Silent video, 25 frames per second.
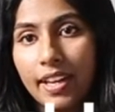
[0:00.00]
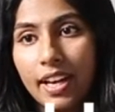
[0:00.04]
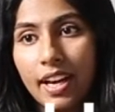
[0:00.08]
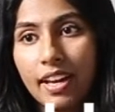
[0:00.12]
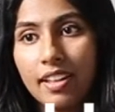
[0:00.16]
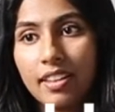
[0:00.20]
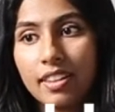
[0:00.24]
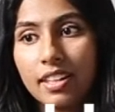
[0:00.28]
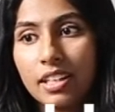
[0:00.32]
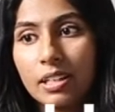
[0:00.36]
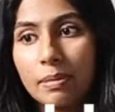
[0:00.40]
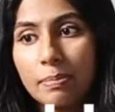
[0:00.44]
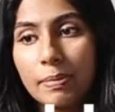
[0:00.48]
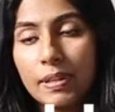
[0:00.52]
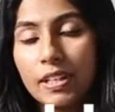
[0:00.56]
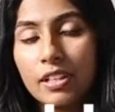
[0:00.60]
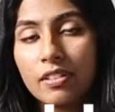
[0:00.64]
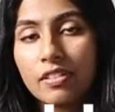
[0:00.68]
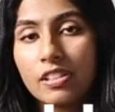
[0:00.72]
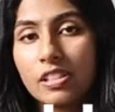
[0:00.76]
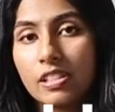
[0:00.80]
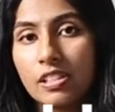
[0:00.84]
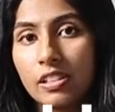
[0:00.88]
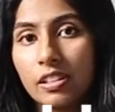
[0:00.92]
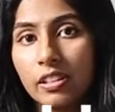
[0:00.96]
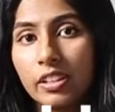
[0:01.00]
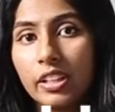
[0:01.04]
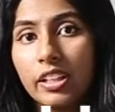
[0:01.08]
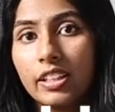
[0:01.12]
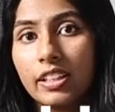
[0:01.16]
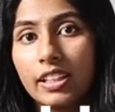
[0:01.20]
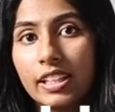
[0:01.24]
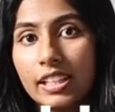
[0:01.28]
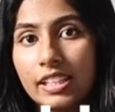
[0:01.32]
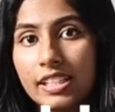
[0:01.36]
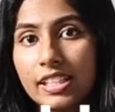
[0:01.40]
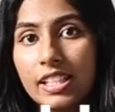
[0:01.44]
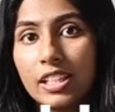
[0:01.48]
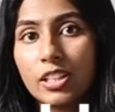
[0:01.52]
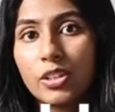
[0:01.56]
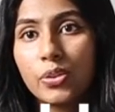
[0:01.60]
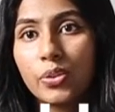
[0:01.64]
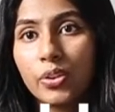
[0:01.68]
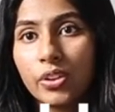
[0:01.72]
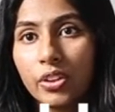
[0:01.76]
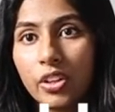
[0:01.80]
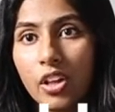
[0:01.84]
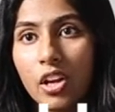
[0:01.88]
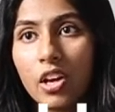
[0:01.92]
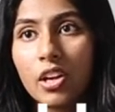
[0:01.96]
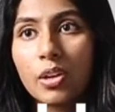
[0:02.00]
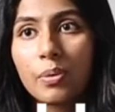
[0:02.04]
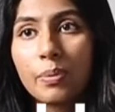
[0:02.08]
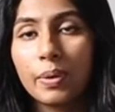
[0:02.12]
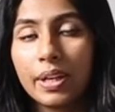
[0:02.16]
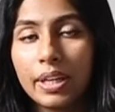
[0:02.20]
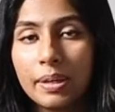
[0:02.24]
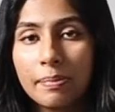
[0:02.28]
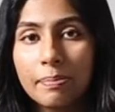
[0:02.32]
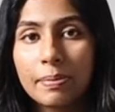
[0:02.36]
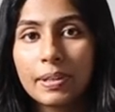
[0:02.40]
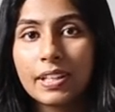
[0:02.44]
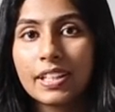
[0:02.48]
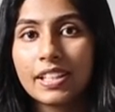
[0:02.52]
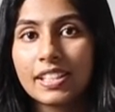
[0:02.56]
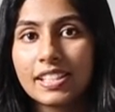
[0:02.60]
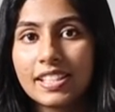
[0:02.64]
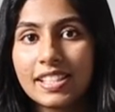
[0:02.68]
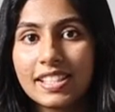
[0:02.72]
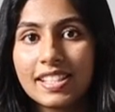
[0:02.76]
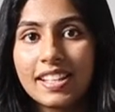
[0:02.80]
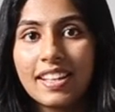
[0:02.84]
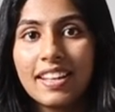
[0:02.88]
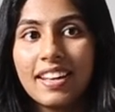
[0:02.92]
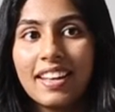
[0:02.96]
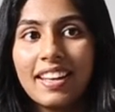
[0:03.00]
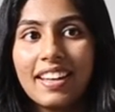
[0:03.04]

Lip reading: I think being resilient can take you a long way, because